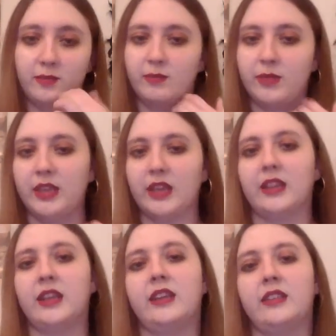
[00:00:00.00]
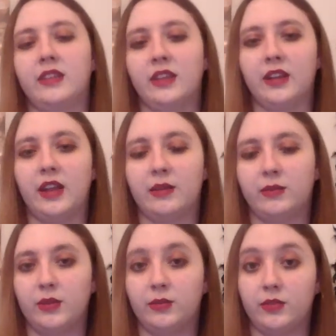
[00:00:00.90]
But yeah, like I said,
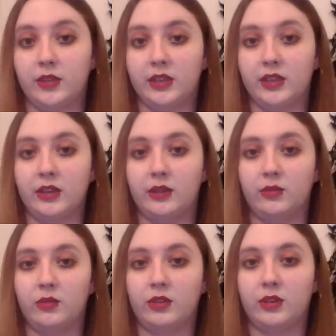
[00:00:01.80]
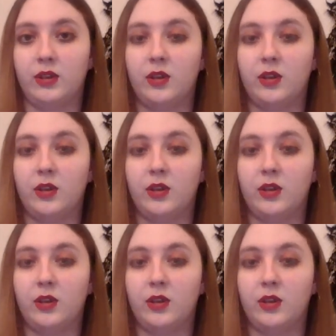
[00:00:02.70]
I am thinking of doing